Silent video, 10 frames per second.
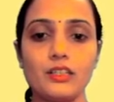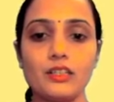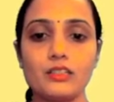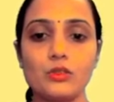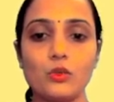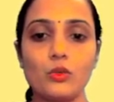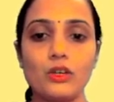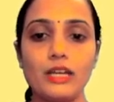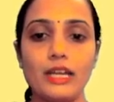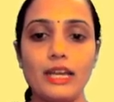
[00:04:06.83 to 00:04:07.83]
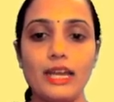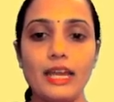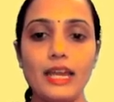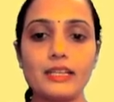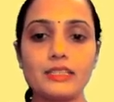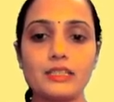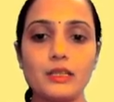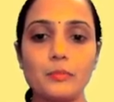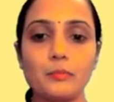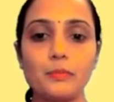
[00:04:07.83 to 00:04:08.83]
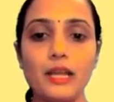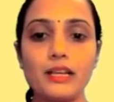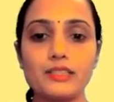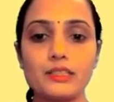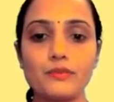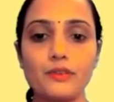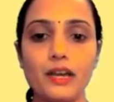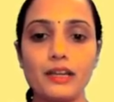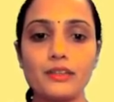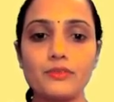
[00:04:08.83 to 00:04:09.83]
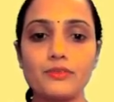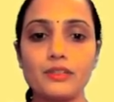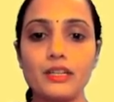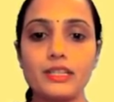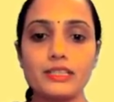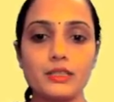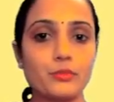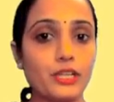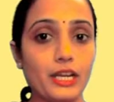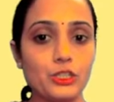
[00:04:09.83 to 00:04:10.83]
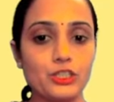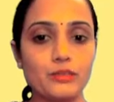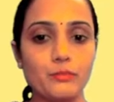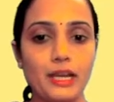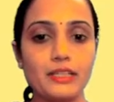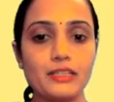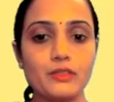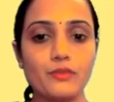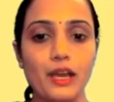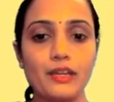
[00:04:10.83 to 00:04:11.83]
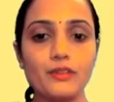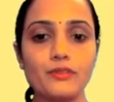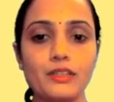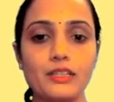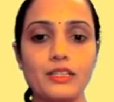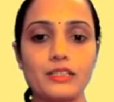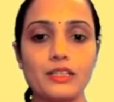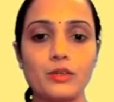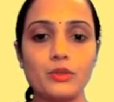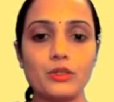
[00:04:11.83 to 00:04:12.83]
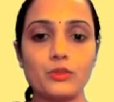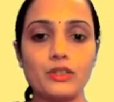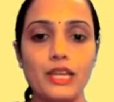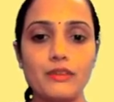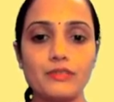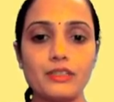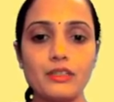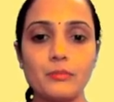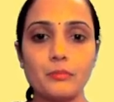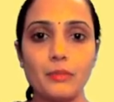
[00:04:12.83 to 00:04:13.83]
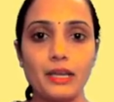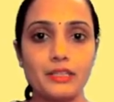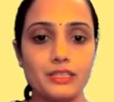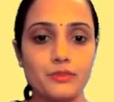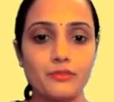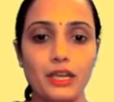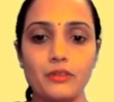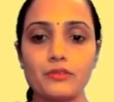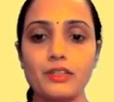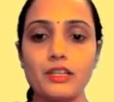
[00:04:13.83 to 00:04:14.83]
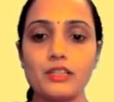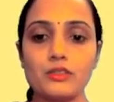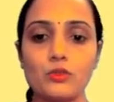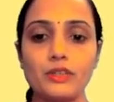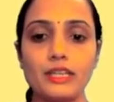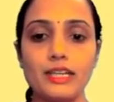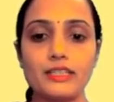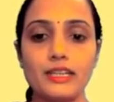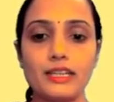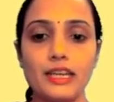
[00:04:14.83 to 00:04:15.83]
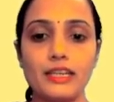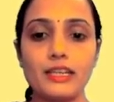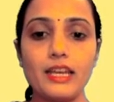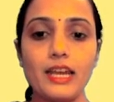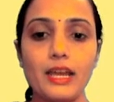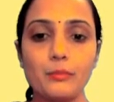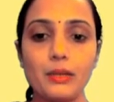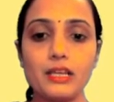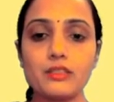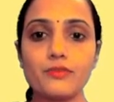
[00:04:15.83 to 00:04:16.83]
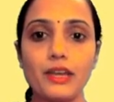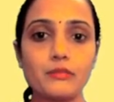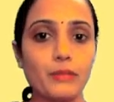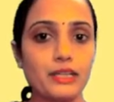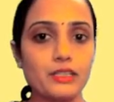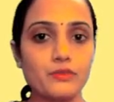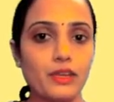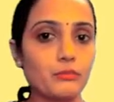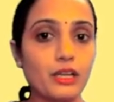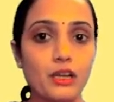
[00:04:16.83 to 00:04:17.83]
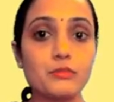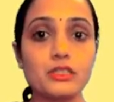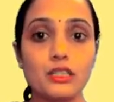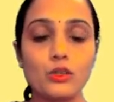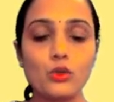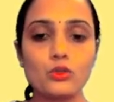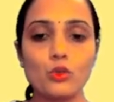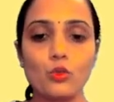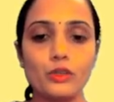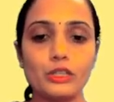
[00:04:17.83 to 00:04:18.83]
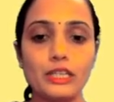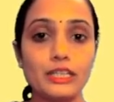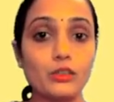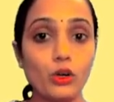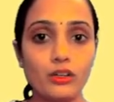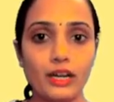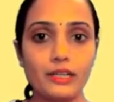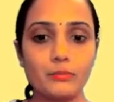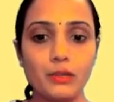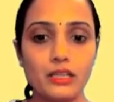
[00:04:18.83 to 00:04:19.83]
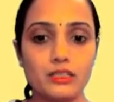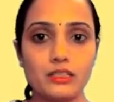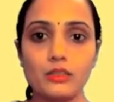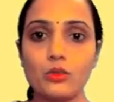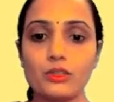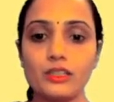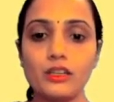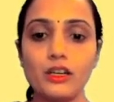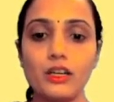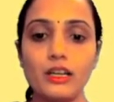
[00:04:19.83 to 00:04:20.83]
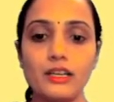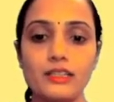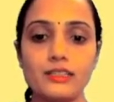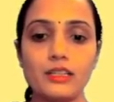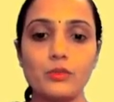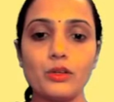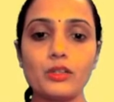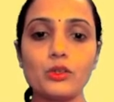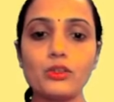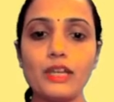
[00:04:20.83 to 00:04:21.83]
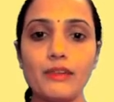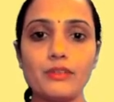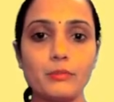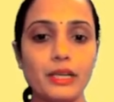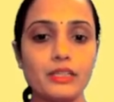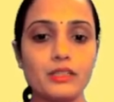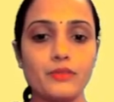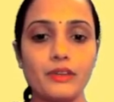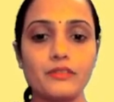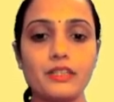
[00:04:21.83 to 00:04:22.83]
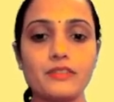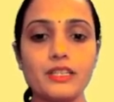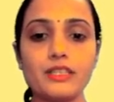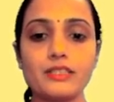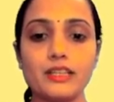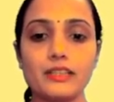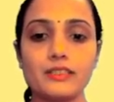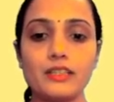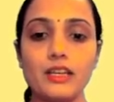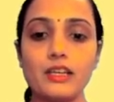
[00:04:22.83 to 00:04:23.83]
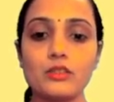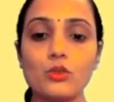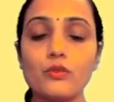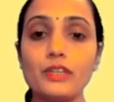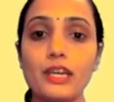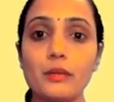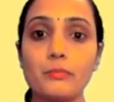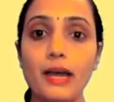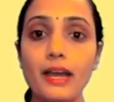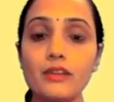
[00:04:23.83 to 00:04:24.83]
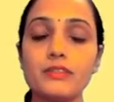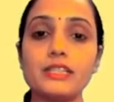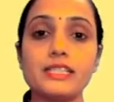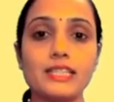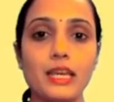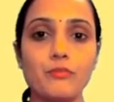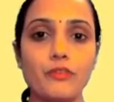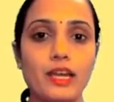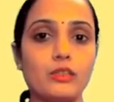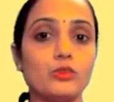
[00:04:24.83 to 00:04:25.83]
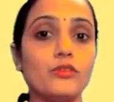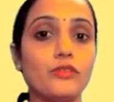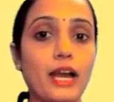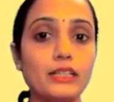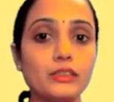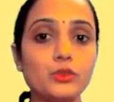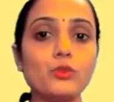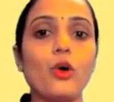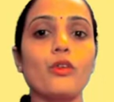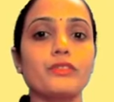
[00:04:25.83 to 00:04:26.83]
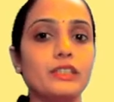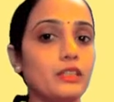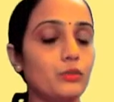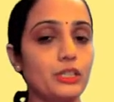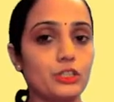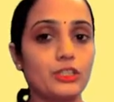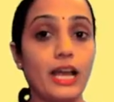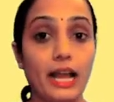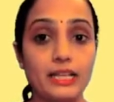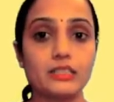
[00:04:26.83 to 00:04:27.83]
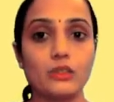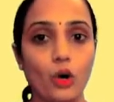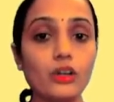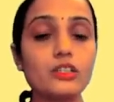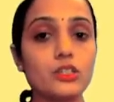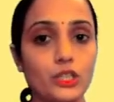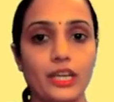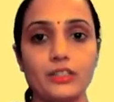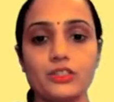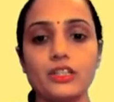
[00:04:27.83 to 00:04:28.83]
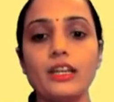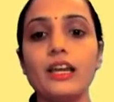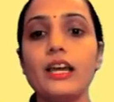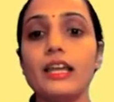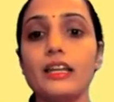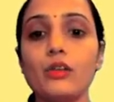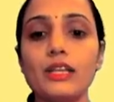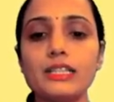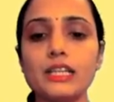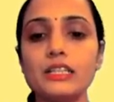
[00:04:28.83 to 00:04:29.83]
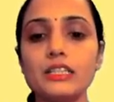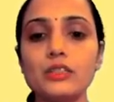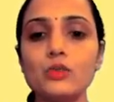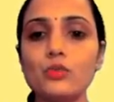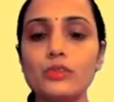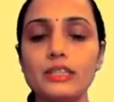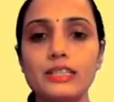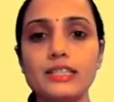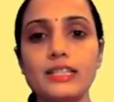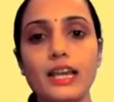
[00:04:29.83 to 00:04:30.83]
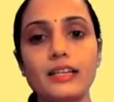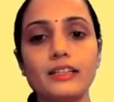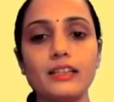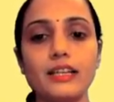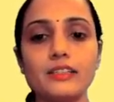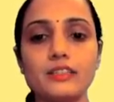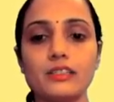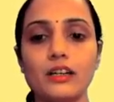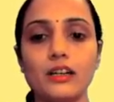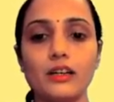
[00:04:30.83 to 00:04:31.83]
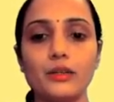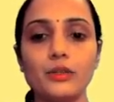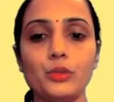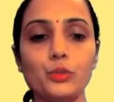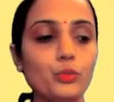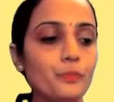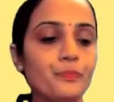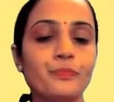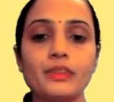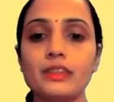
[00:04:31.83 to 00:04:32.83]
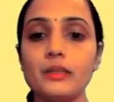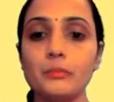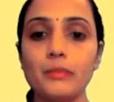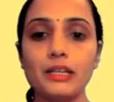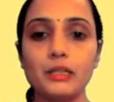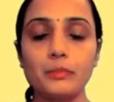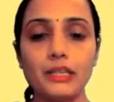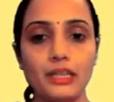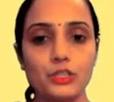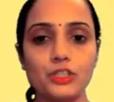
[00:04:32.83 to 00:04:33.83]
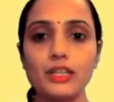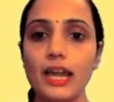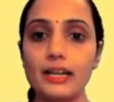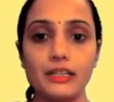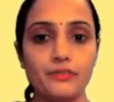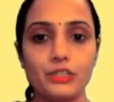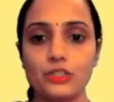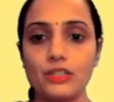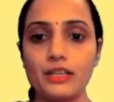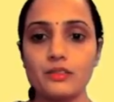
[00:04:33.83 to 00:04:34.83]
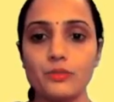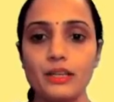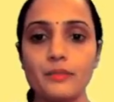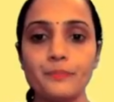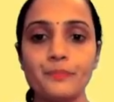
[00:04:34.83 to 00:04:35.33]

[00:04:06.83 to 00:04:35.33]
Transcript: So x plus 5 subtraction minus 5 is equal to 11 minus 5. So we get again plus 5 minus 5 becomes 0. So we need not write plus 0 here, is equal to 11 minus 5 gives us 6. So we are back with the same value. The value of the equation has not changed. Now let's continue with this and let's do the multiplication and division as well.